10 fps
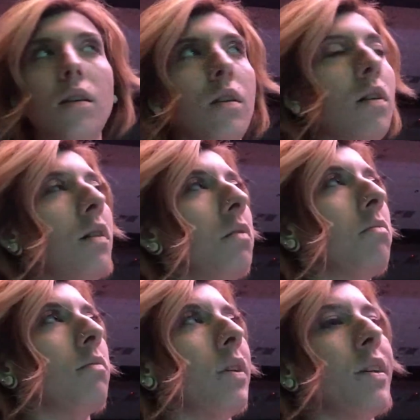I
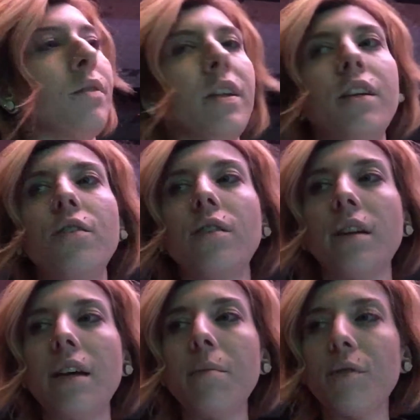don't really know the
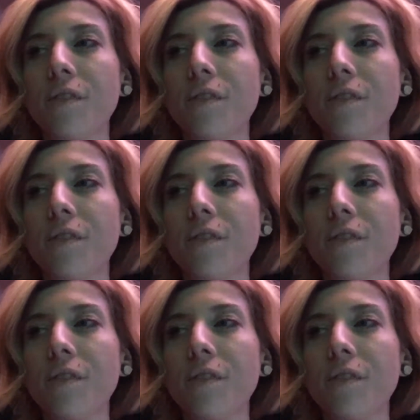name of